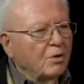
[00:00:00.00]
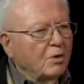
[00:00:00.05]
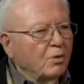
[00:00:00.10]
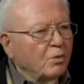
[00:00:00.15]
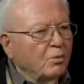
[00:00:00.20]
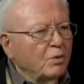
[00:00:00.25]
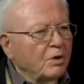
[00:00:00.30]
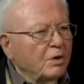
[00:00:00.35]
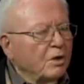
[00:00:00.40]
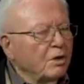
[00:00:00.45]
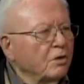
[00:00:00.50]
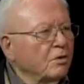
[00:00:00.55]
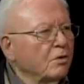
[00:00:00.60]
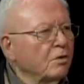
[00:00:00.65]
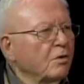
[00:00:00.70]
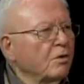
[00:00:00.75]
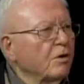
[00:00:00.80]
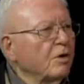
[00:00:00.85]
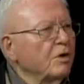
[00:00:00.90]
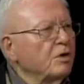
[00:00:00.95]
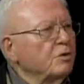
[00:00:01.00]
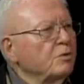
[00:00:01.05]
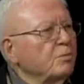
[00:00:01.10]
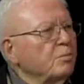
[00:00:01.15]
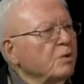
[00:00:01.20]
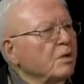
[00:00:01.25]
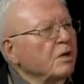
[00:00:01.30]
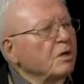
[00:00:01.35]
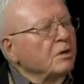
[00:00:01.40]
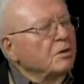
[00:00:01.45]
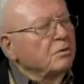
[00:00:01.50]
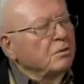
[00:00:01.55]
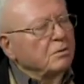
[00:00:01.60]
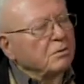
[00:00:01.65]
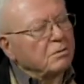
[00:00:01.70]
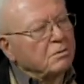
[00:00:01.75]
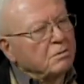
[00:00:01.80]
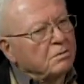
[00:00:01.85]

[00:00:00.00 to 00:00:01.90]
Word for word: would encourage me to.